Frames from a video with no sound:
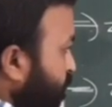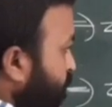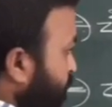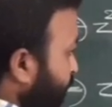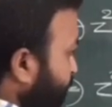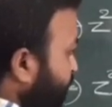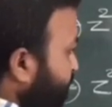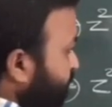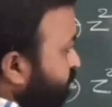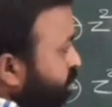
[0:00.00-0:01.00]

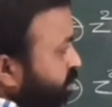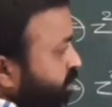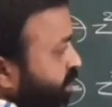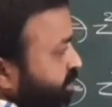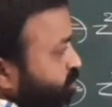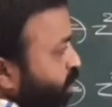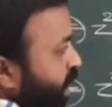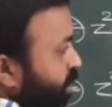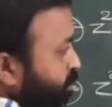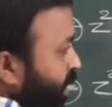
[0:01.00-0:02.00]
minus z
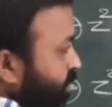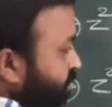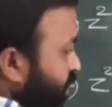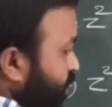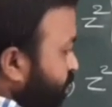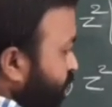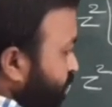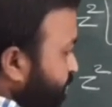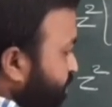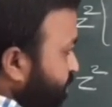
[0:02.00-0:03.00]
square by z,
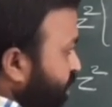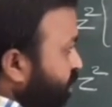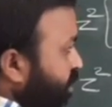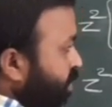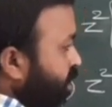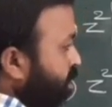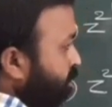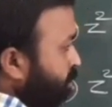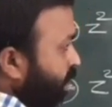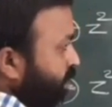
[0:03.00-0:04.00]
that is z
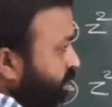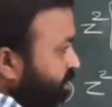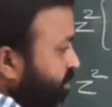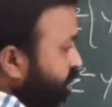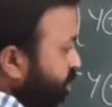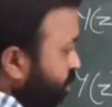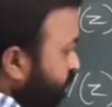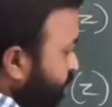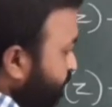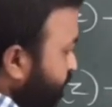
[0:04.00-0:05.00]
minus
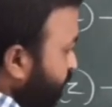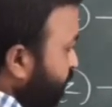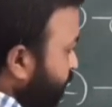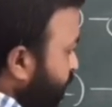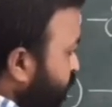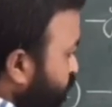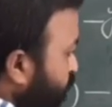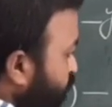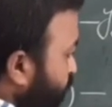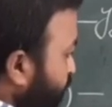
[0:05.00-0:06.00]
3z
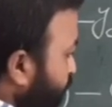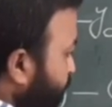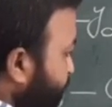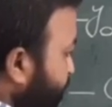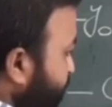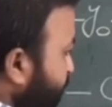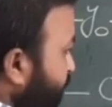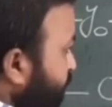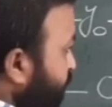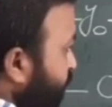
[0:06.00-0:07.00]
into y of z
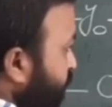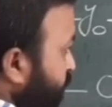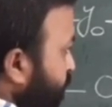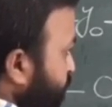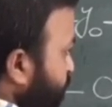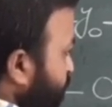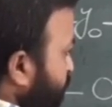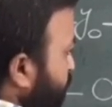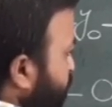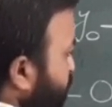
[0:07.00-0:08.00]

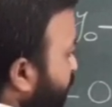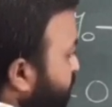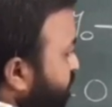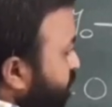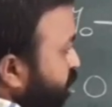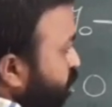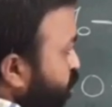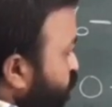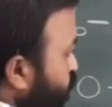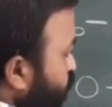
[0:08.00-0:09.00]
plus
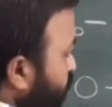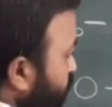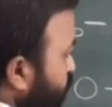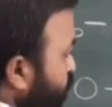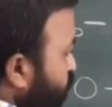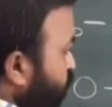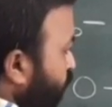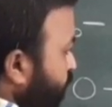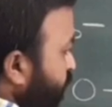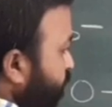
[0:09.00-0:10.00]
2 into
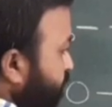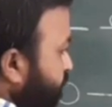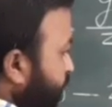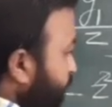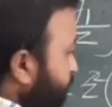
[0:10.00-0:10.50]
y of z